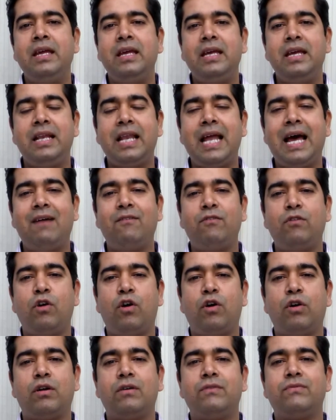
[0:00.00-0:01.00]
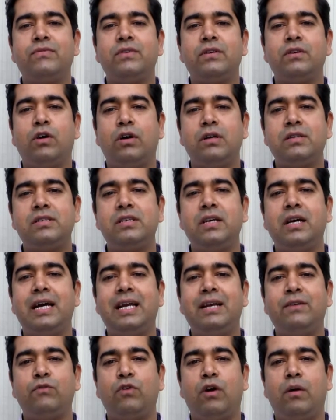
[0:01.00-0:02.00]
he'll have a lot of nausea
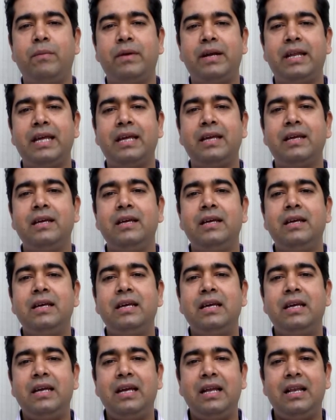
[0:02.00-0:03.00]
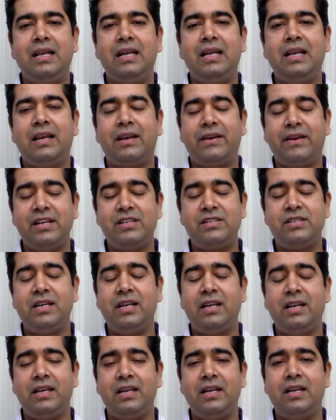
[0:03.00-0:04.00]
and vomiting, he'll retch,
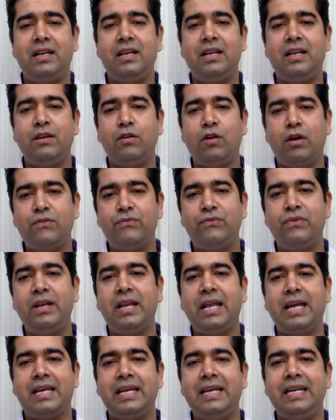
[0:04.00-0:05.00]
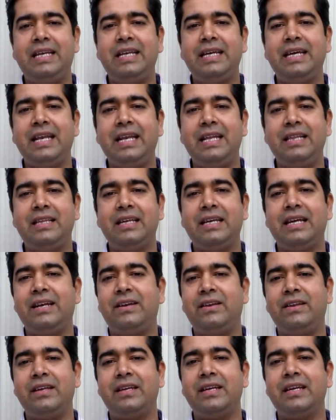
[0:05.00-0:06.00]
he'll not feel like eating anything
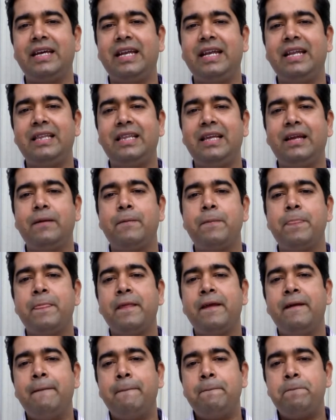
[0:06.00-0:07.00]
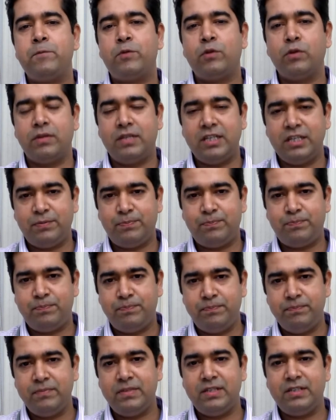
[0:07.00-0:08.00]
and drinking anything. So this
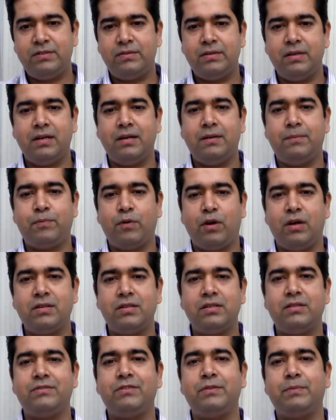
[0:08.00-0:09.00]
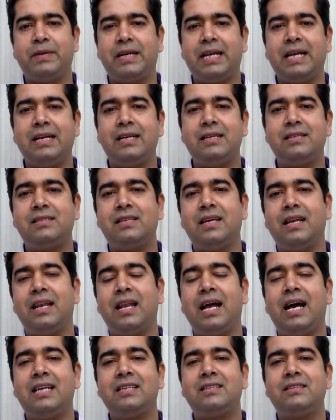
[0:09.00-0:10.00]
process of hepatitis can
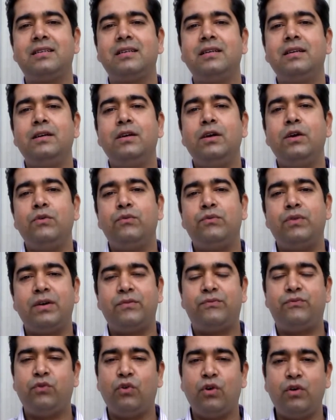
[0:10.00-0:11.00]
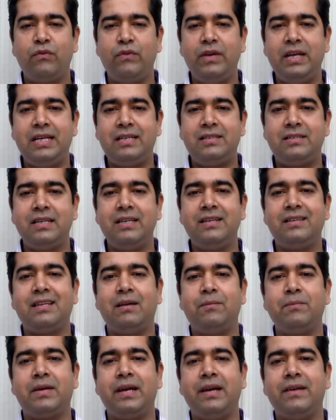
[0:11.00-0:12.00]
last for 4 weeks in
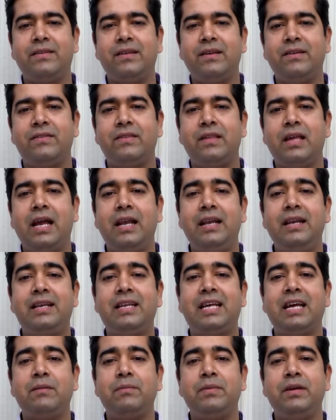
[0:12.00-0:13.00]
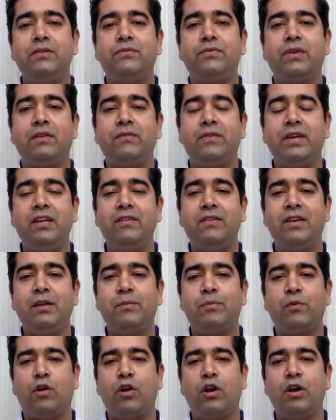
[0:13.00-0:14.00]
some cases, and it can be for a very
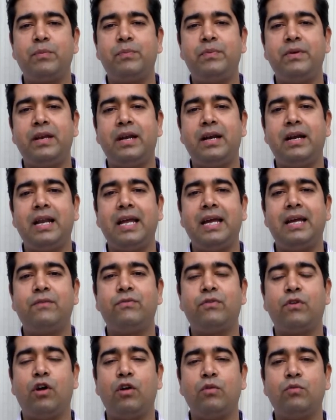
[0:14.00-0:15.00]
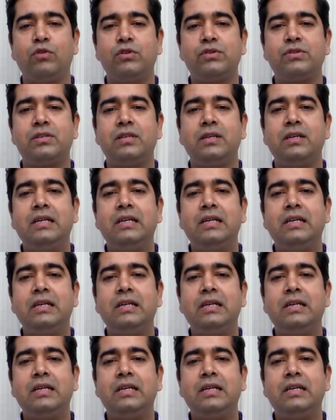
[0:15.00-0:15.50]
prolonged period, like for almost